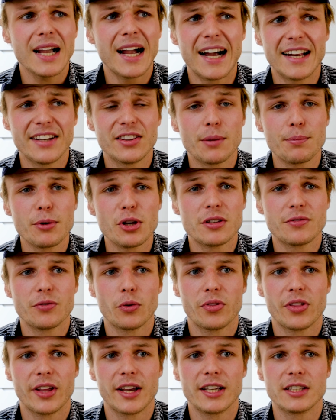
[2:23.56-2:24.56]
the
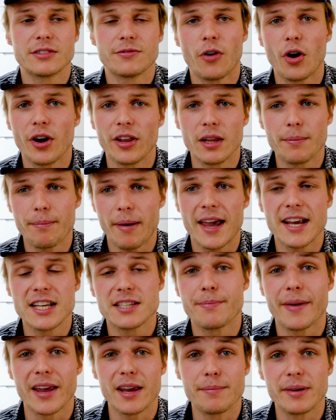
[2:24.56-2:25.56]
beautiful thing is, fine, the
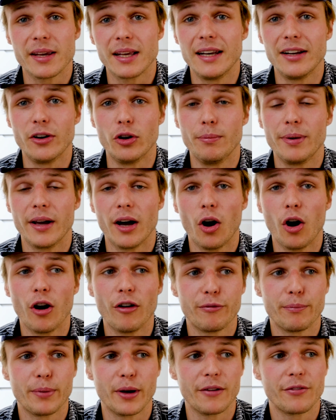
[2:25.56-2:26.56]
pace may be a little bit
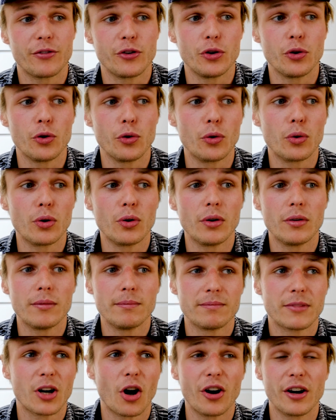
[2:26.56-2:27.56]
off, but if you
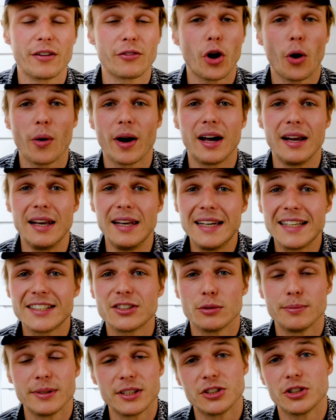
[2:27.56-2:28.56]
kind of go out a
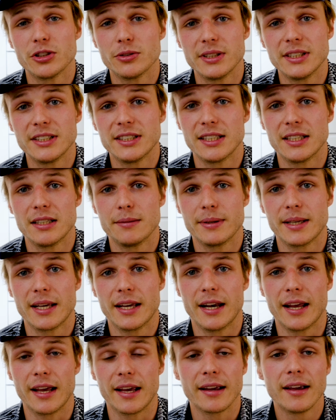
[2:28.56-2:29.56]
little bit too easy at the
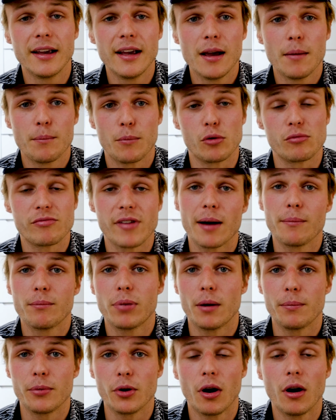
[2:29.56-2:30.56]
beginning, but
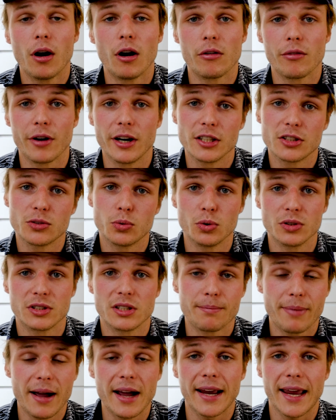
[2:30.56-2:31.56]
ramp up your heart rate towards
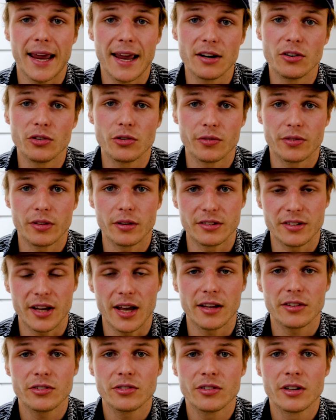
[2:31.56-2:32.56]
the back end of the
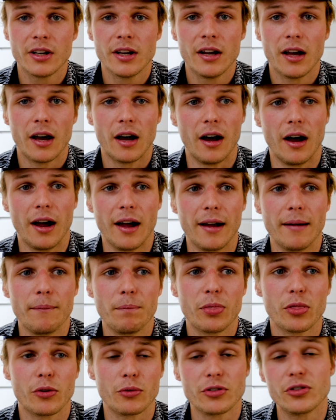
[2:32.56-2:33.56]
test, the
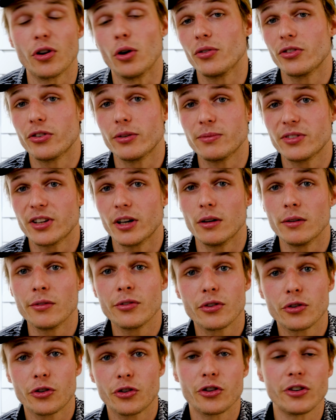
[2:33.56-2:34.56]
results
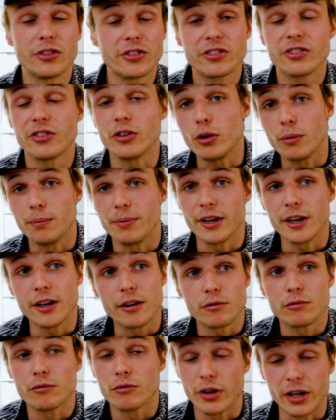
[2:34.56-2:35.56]
themselves should still
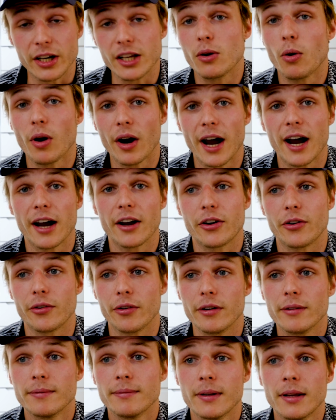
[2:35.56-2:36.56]
be really quite
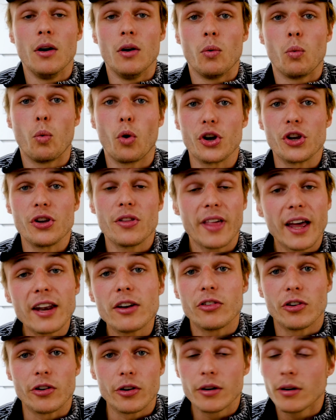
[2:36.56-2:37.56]
accurate. What you
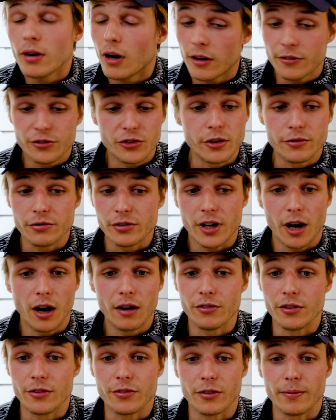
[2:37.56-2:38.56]
then do after you've
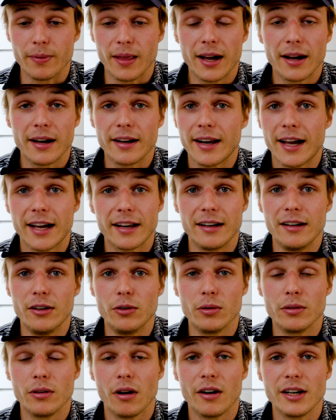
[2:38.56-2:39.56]
recovered from that and had a
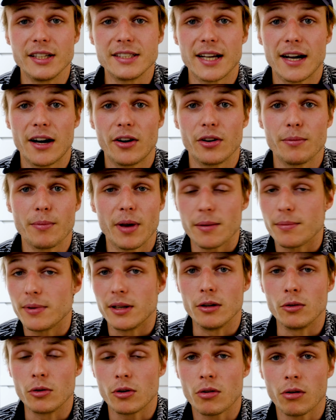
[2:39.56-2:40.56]
little lie down and maybe a
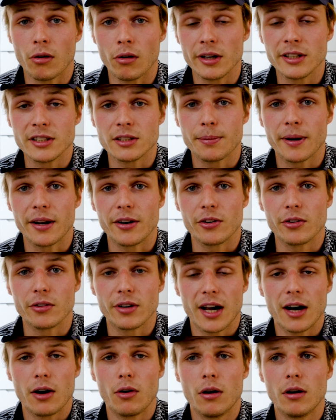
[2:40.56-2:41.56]
little cry, depending on
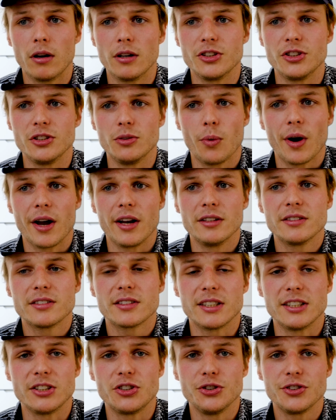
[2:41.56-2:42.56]
how hard you
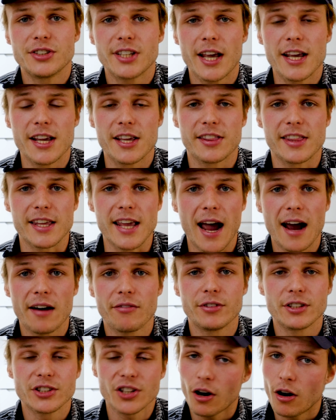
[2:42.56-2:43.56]
went, is you take the
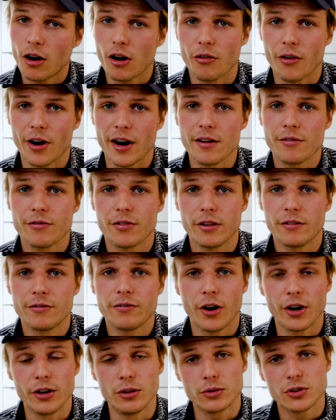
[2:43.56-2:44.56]
average heart rate for the
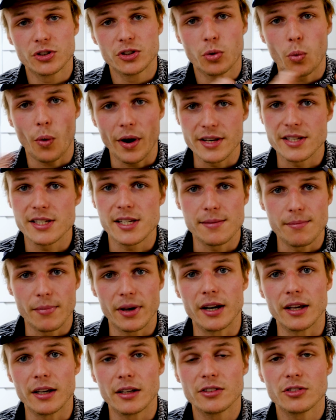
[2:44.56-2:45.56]
final 20
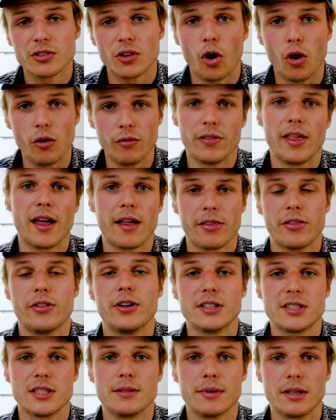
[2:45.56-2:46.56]
minutes of that
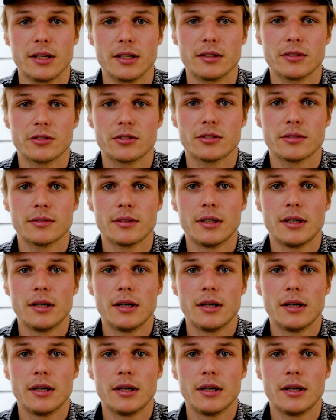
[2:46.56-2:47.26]
30 minutes.